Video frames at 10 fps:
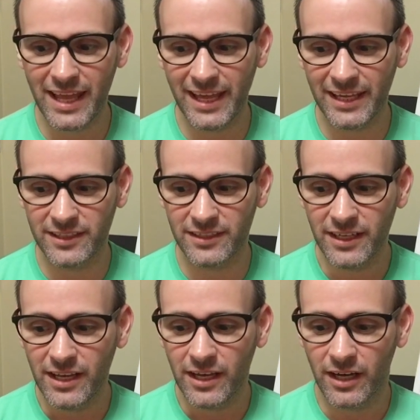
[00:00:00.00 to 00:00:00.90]
And
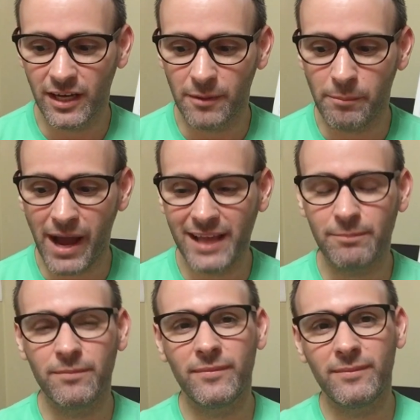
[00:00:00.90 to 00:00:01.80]
by
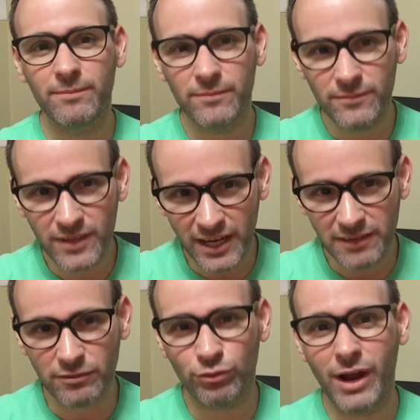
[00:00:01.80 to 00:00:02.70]

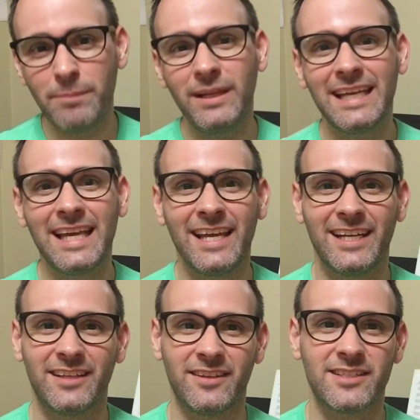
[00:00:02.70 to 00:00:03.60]
kind of
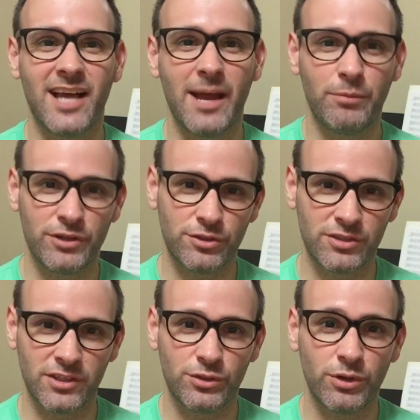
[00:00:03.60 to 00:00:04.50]
replicating this high pressure
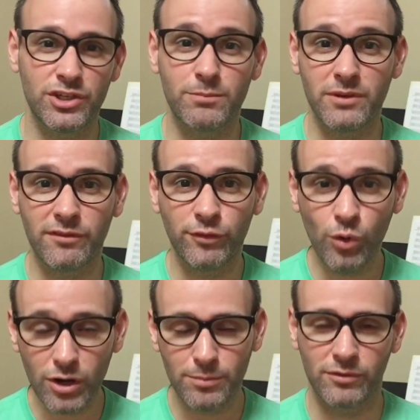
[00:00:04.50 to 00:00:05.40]
situation
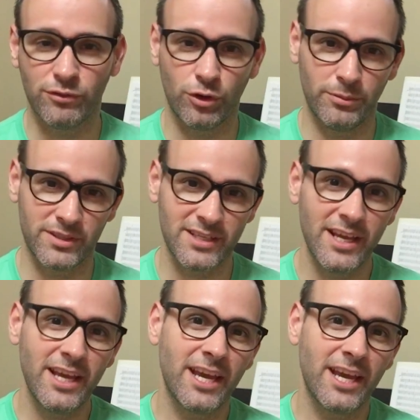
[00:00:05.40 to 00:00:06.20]
before a performance